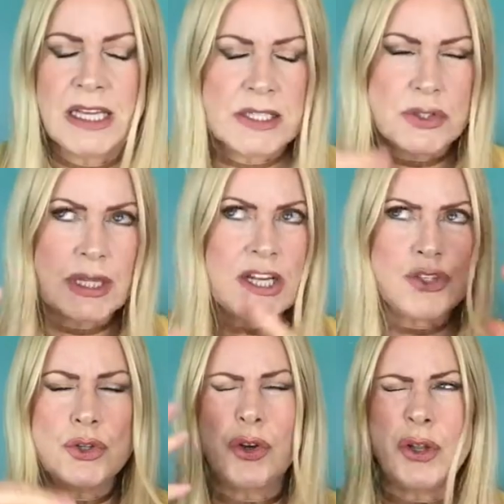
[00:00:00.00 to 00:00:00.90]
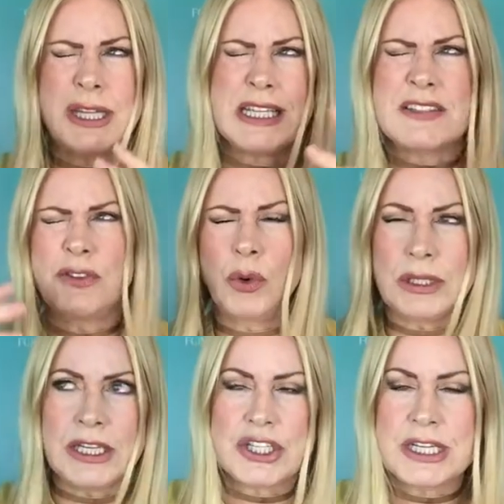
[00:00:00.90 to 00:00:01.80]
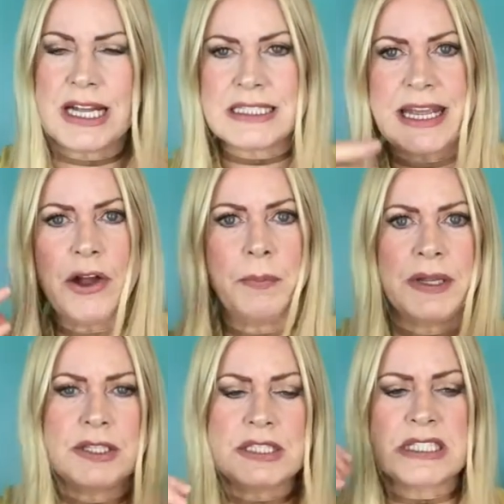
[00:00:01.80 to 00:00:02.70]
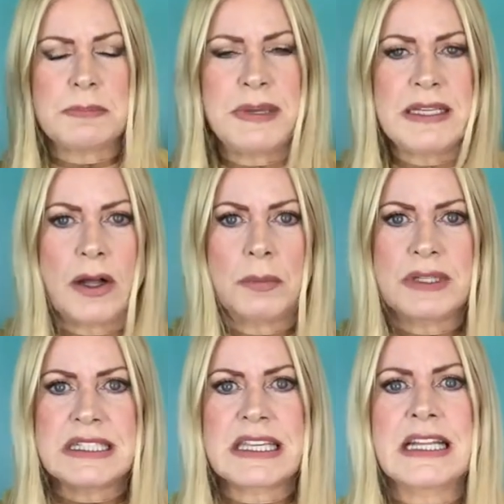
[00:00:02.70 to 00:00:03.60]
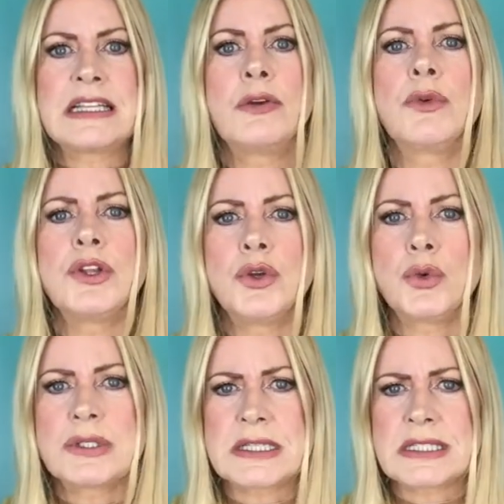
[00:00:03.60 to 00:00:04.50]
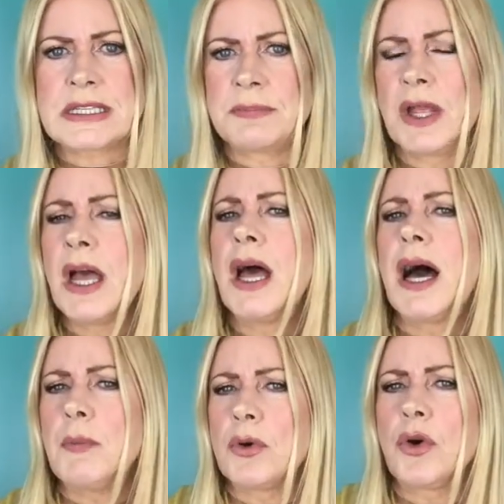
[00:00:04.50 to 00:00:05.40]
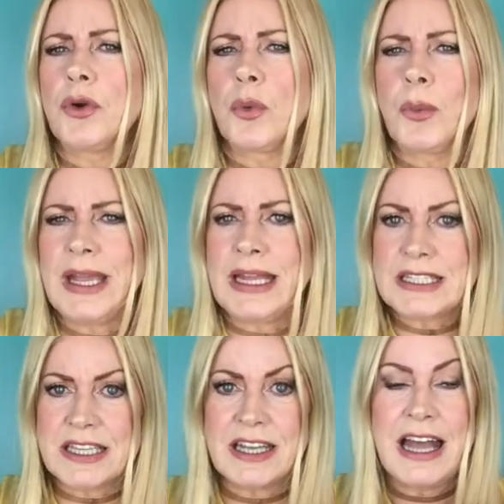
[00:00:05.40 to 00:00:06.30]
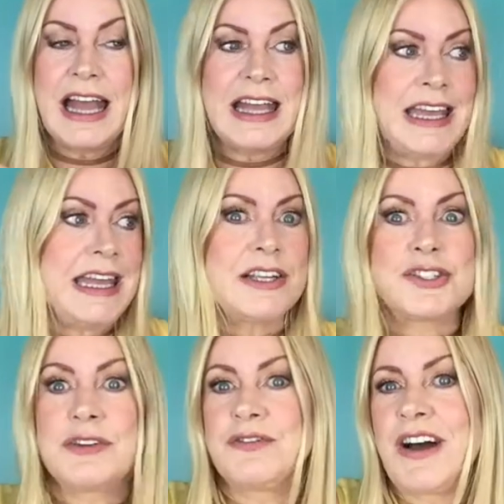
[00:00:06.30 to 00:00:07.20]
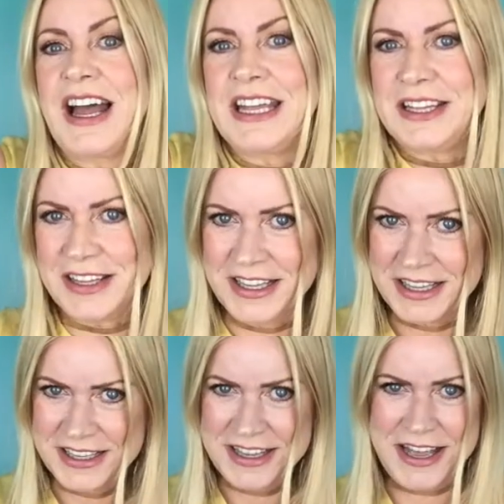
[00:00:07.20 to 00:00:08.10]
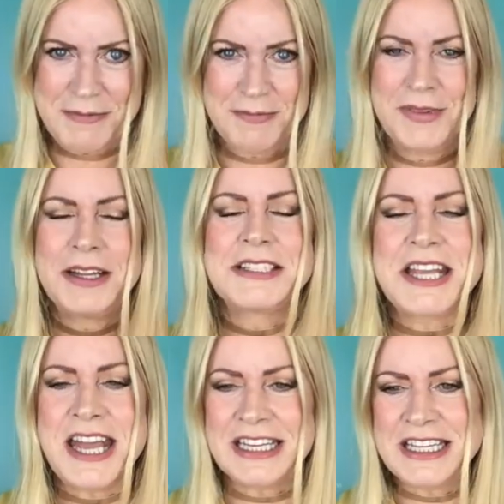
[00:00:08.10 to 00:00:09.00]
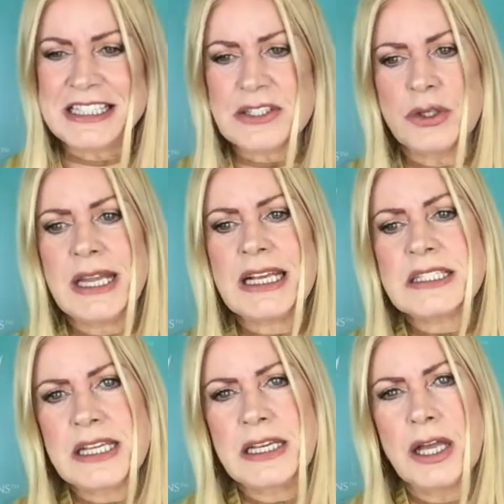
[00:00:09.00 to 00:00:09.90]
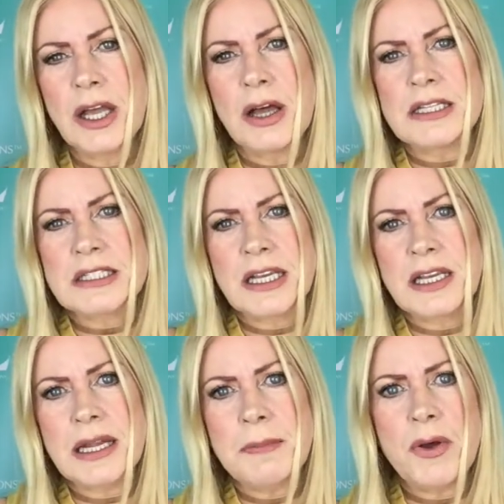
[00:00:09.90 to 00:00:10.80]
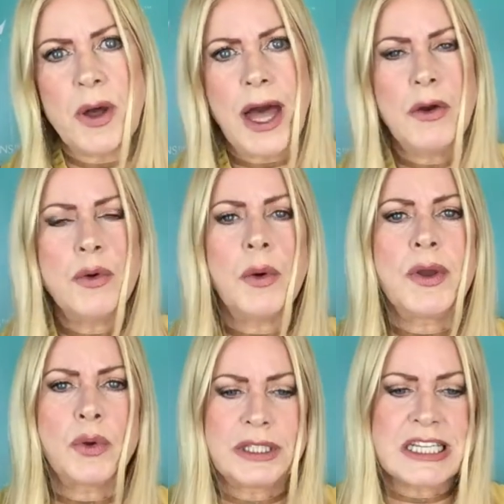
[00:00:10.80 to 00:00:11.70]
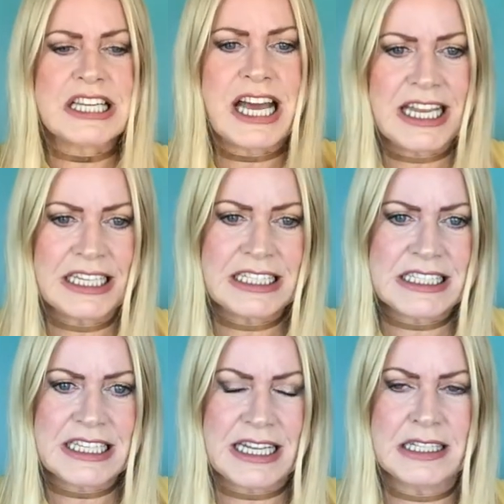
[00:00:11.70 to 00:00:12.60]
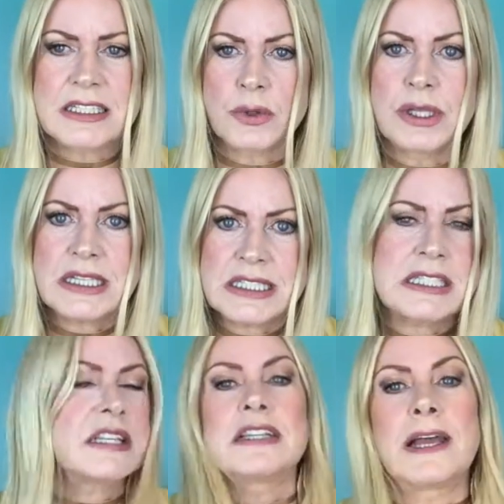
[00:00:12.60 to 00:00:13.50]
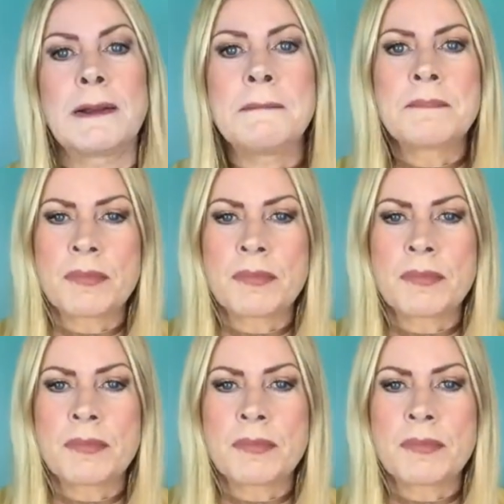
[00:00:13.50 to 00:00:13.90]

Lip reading: So that's you got the exfoliation, that's helping to speed up the skin renewal system, and we're on our way to age defying techniques. So the next thing is thinking about how are we going to tighten the skin. So this is the thing,